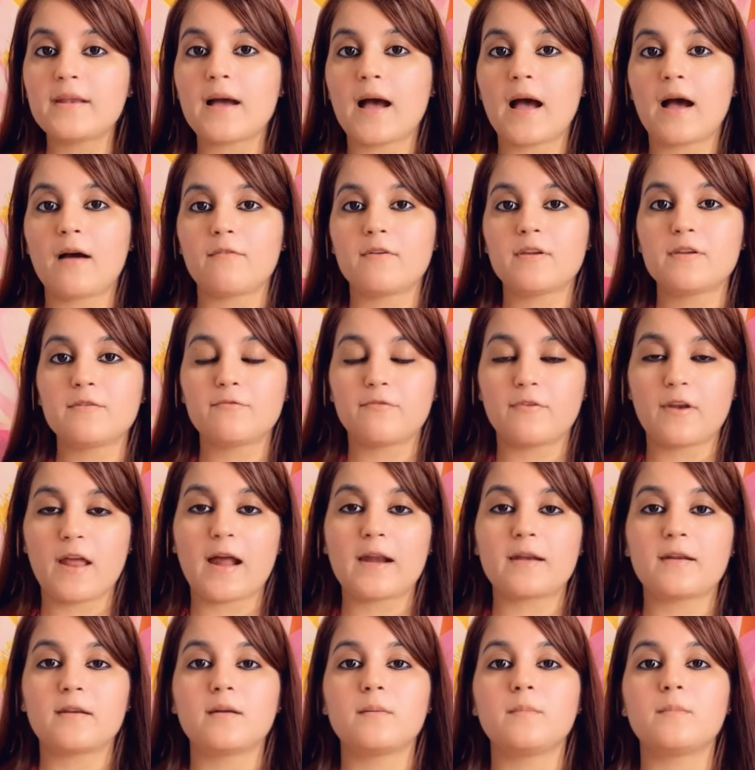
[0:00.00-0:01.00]
having
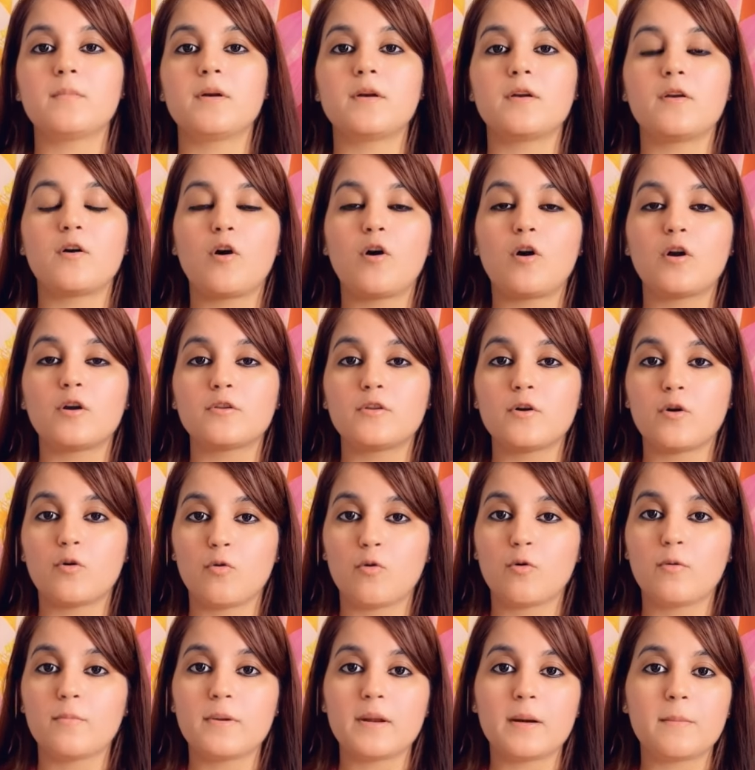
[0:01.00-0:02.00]
flat number or the
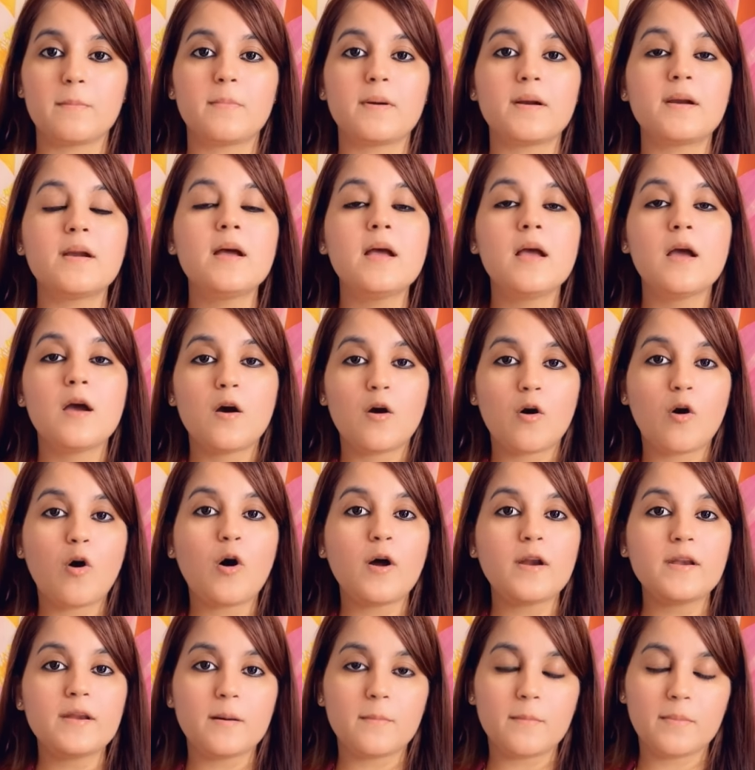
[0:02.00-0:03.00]
home number
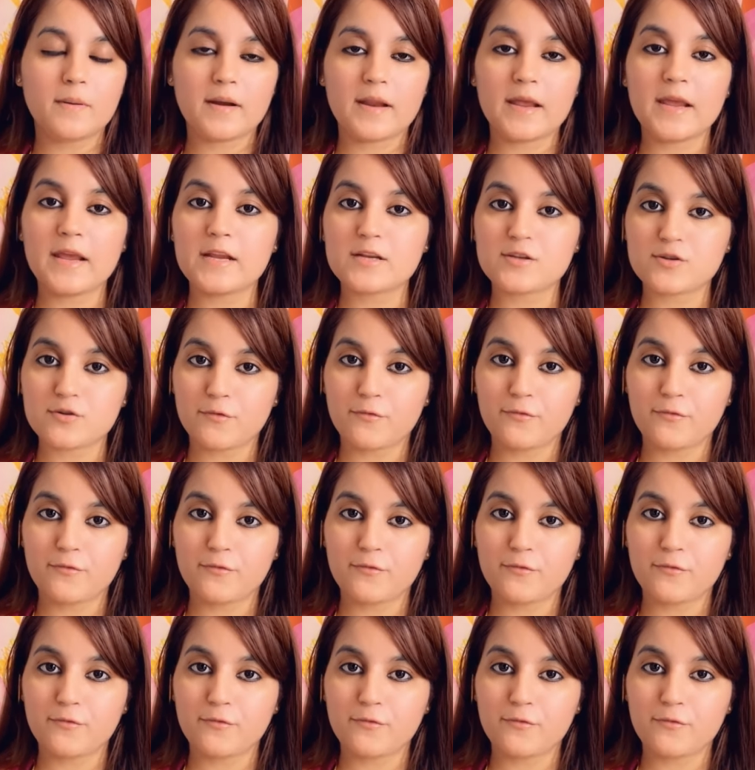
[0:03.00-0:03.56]
on number 8 or